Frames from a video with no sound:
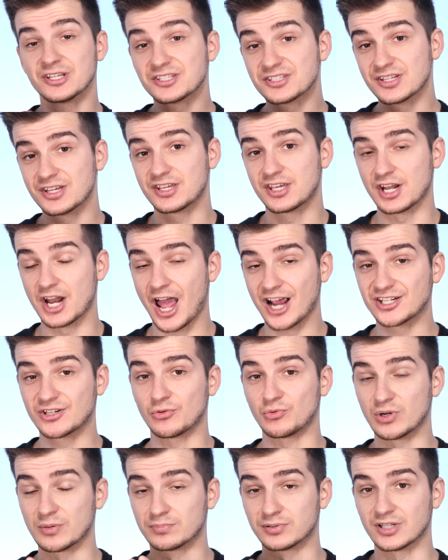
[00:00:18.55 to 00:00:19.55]
this thing can actually
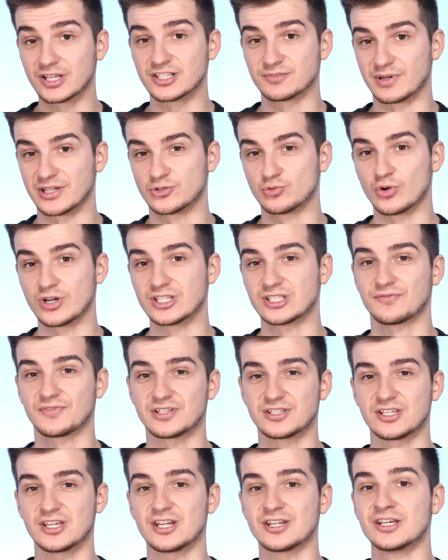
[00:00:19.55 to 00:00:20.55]
replace my
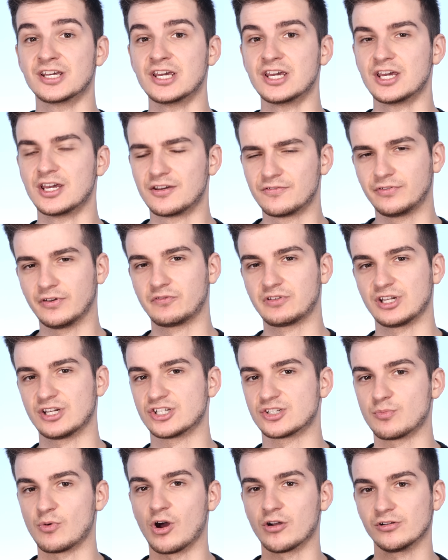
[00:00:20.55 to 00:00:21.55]
2017
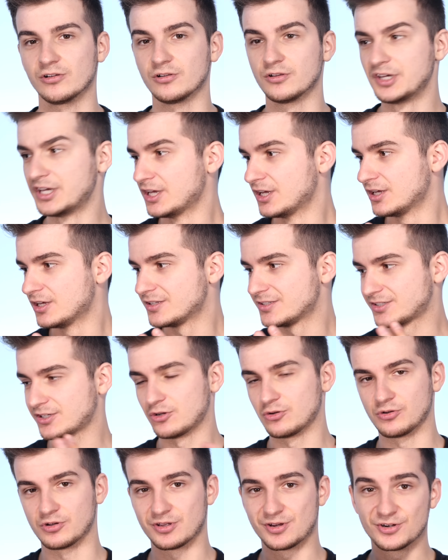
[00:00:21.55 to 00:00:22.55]
15-inch model.
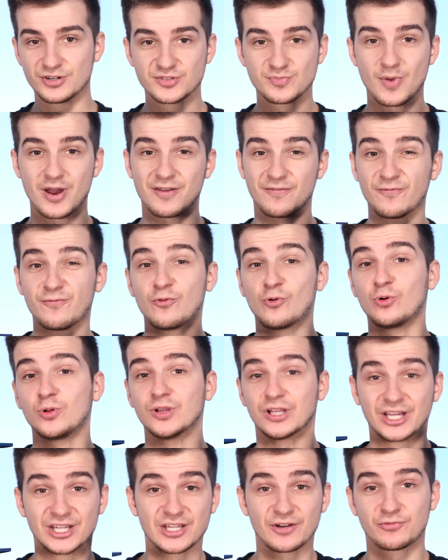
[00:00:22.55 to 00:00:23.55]
So here's my
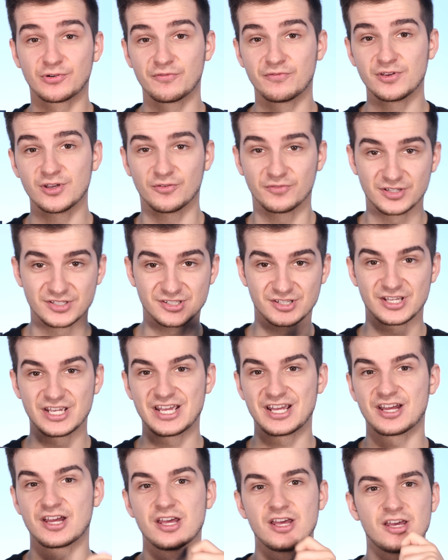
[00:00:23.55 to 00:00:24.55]
full in-depth review of this
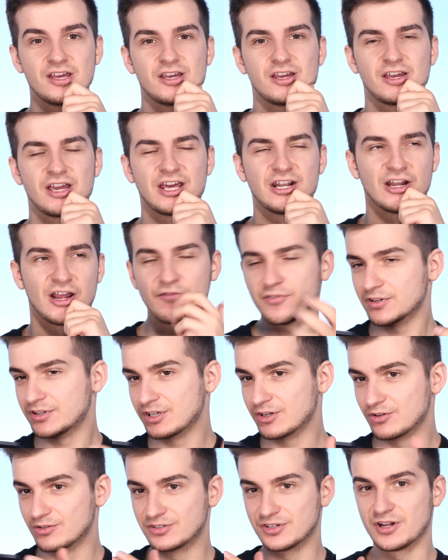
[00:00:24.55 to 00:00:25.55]
thing, and
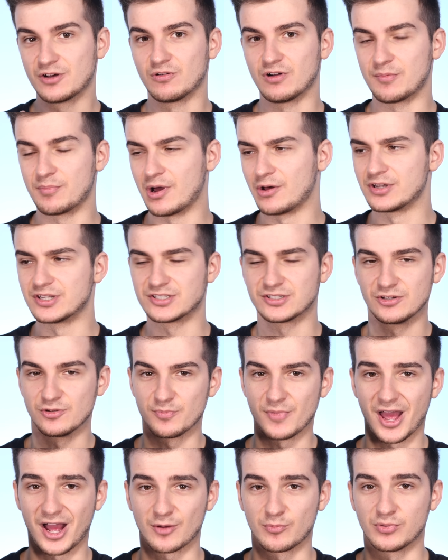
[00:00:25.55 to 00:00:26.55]
everything you need to know about this new
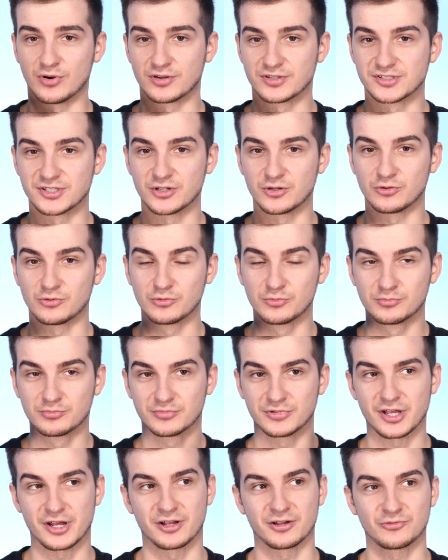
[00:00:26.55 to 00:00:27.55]
MacBook. So
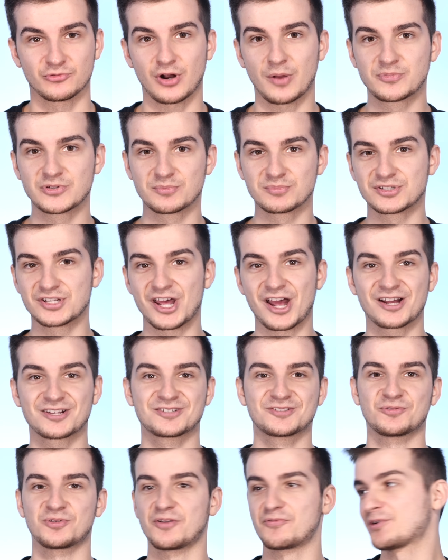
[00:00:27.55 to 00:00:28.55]
yeah, grab some
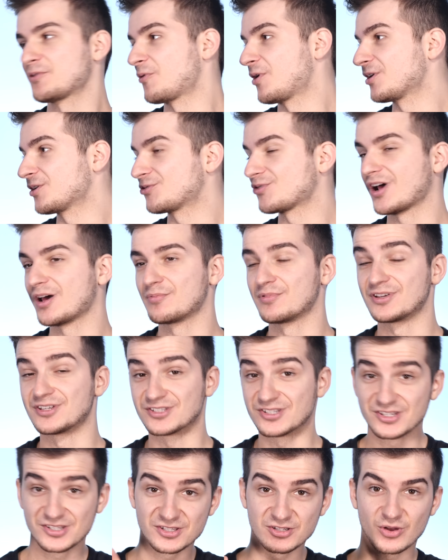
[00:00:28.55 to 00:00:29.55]
snacks, whatever you want to grab,
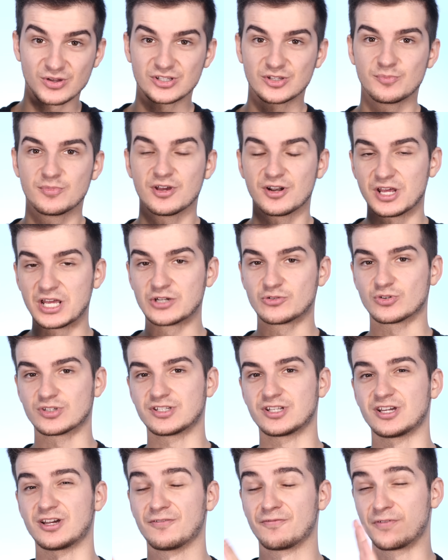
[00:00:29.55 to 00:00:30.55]
because this is going to be an
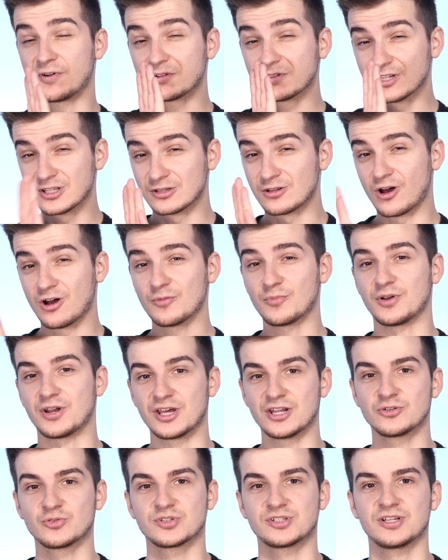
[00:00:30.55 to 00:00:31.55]
interesting, a fairly long but
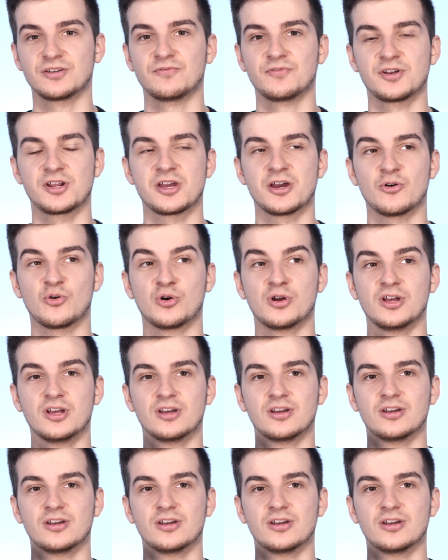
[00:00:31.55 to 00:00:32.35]
interesting video,